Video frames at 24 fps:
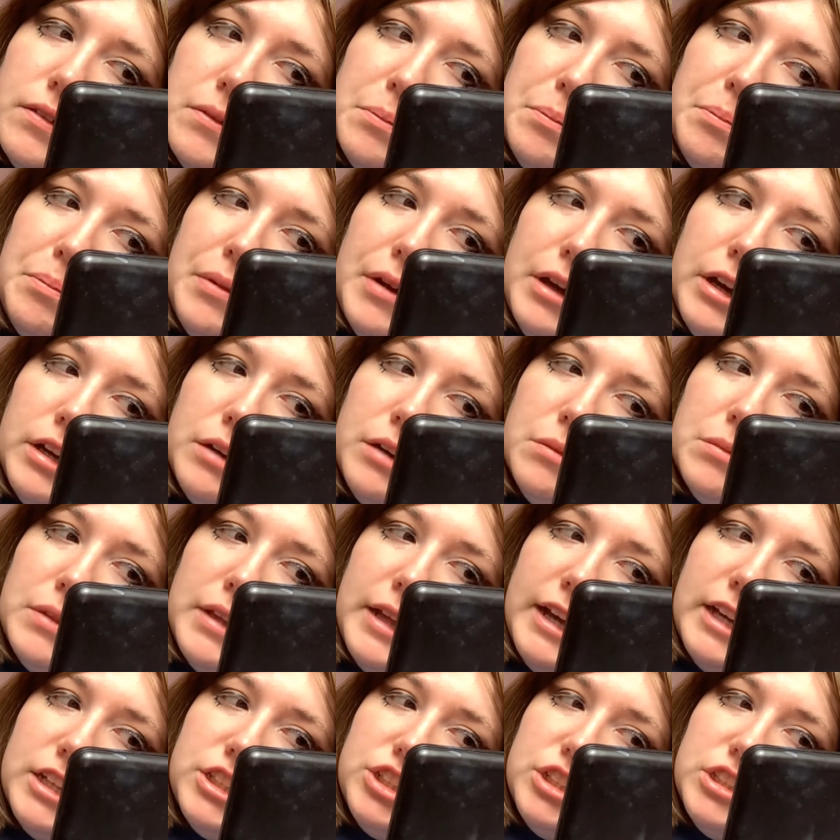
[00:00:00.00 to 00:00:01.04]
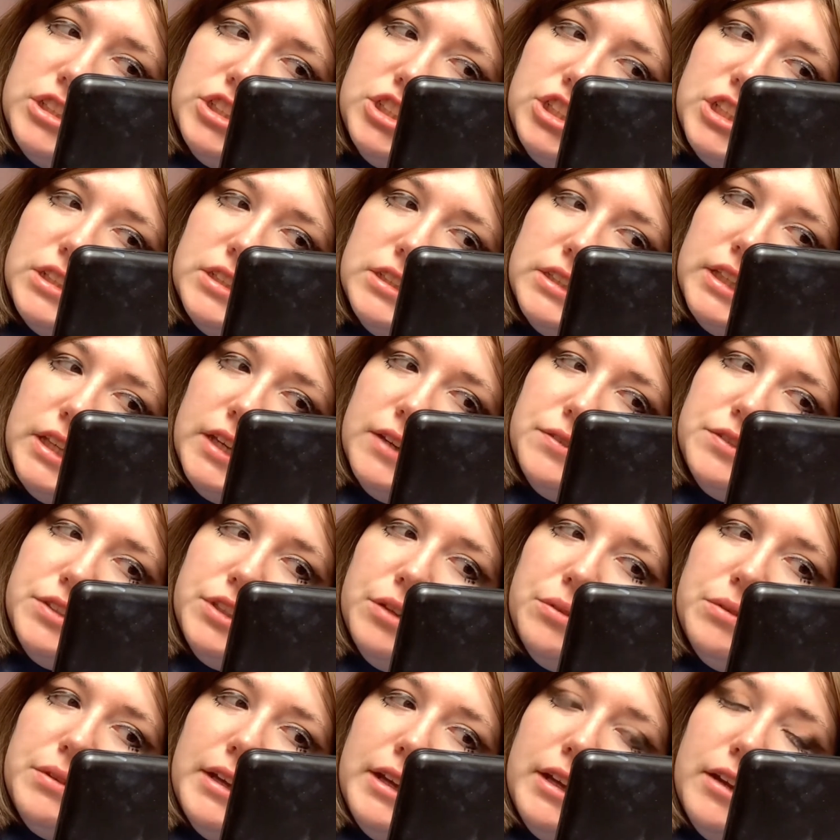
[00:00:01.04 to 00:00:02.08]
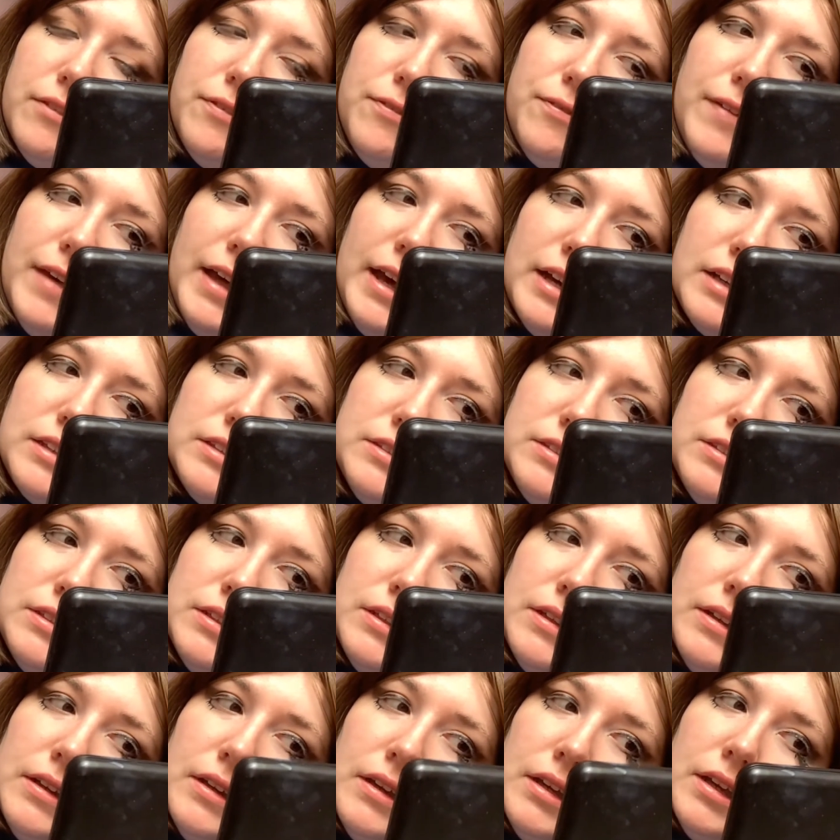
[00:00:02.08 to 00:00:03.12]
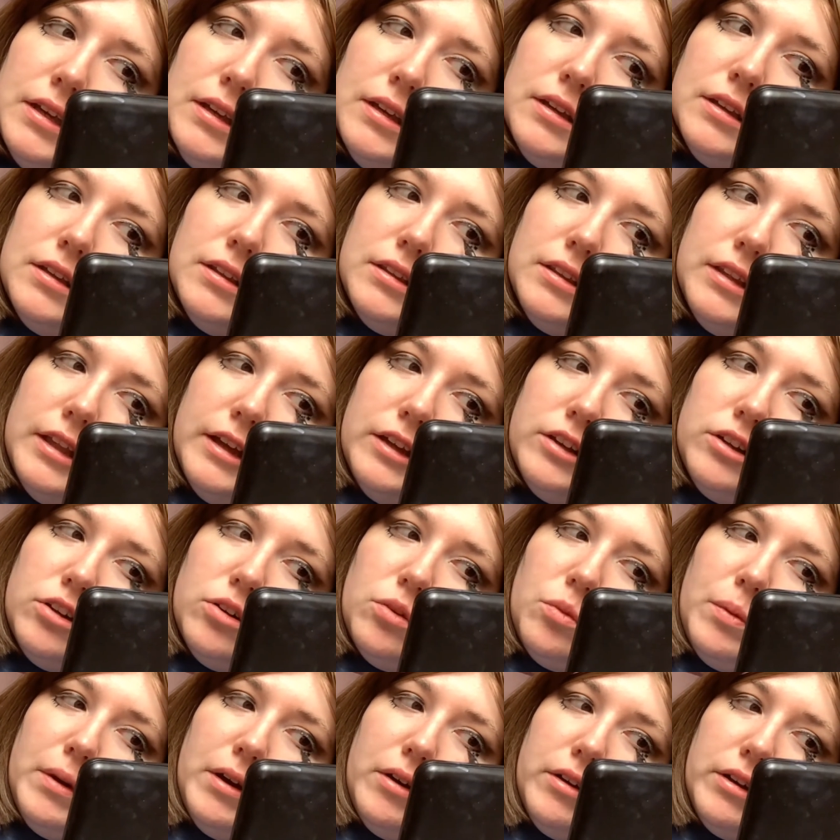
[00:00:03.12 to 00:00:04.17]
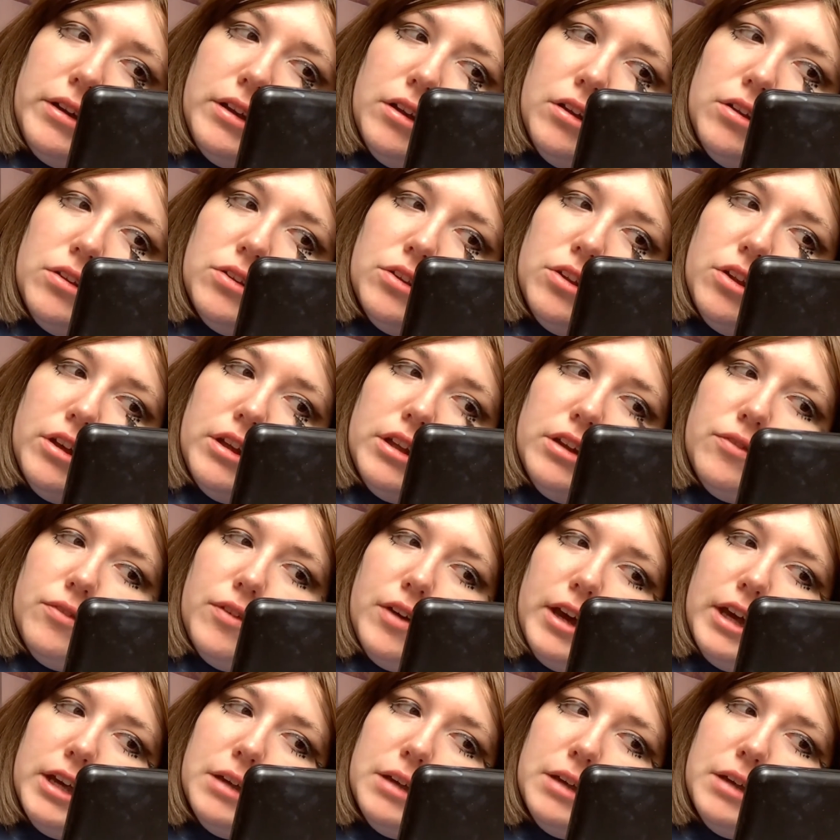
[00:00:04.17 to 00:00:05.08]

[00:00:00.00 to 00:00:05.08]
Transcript: bottom lashes just gives you that effect that you're wearing a lot of eye